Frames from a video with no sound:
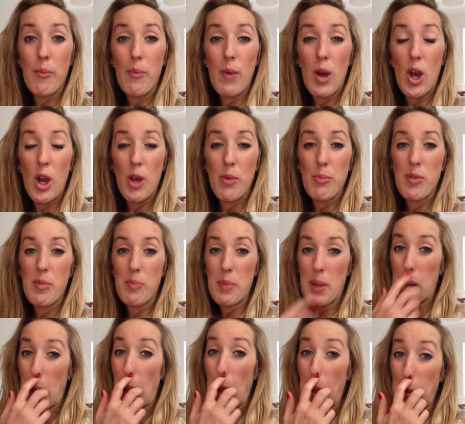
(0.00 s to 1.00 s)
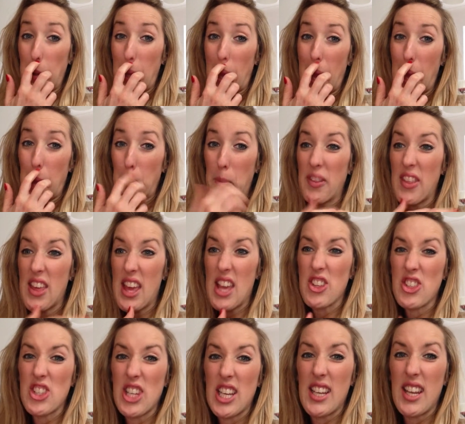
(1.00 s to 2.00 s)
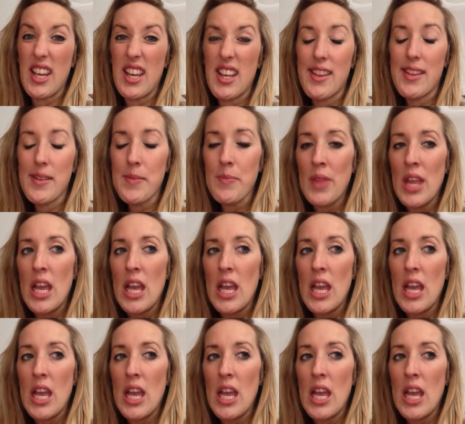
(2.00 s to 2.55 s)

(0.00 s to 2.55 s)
Hope's been okay with the itchingness.